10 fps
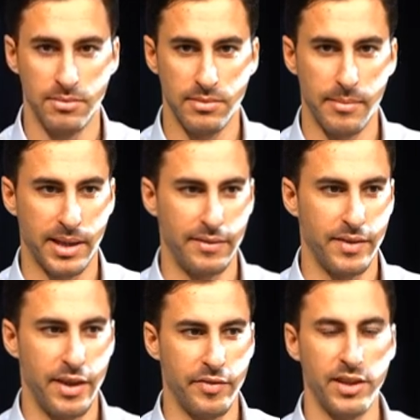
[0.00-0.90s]
Like if,
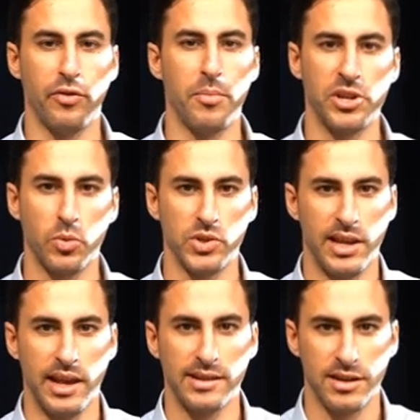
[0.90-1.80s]
if information was
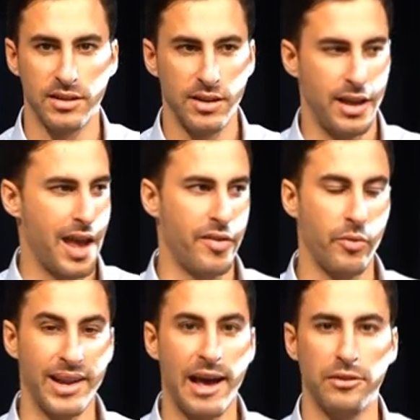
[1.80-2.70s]
the answer,
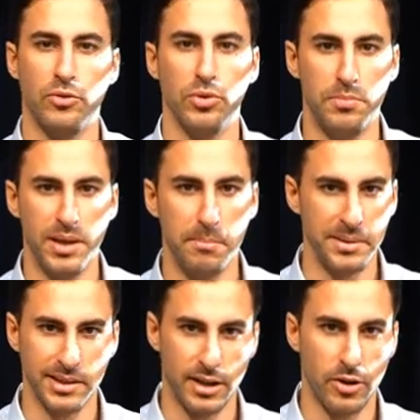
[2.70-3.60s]
everyone out there would be a
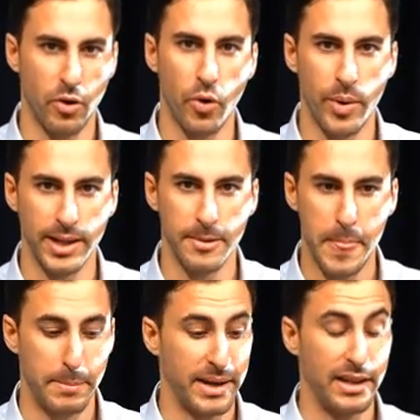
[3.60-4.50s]
billionaire already.
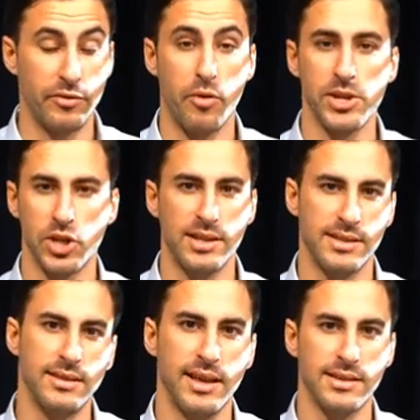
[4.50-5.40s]
But information
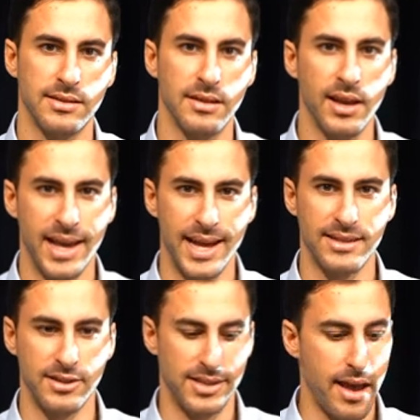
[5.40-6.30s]
isn't the answer.
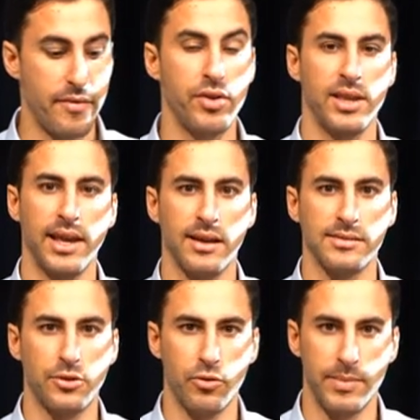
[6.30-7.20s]
Answer is everything else
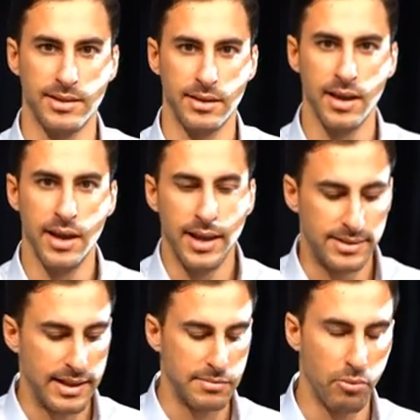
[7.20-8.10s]
that you're missing. It's
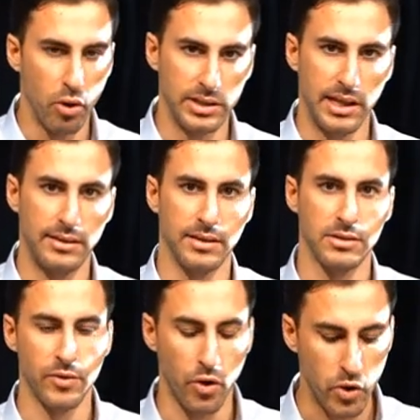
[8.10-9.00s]
the small details
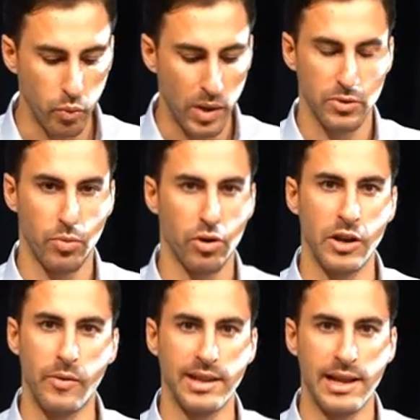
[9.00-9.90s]
of knowing what's working
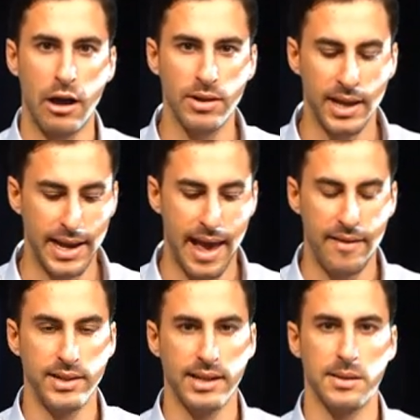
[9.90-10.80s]
right now and
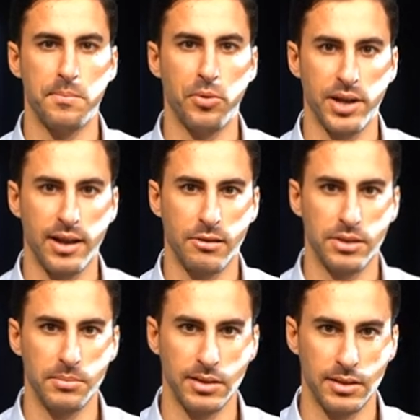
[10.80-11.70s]
having that support and
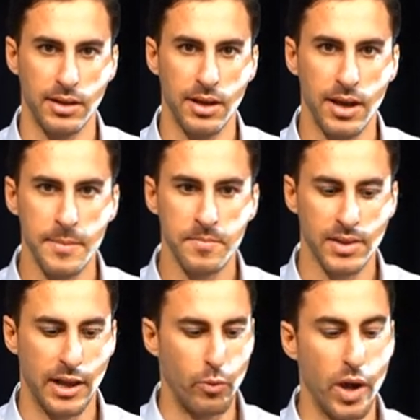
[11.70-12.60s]
accountability.
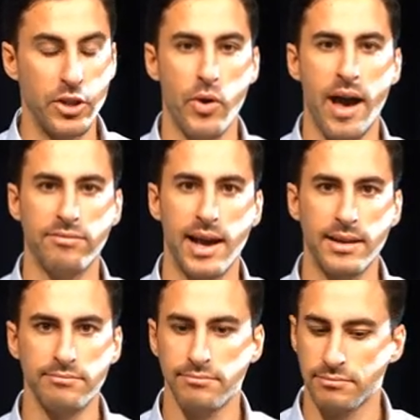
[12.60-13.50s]
And when you have
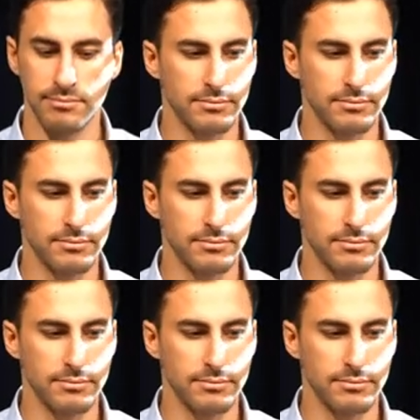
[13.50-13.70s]
that,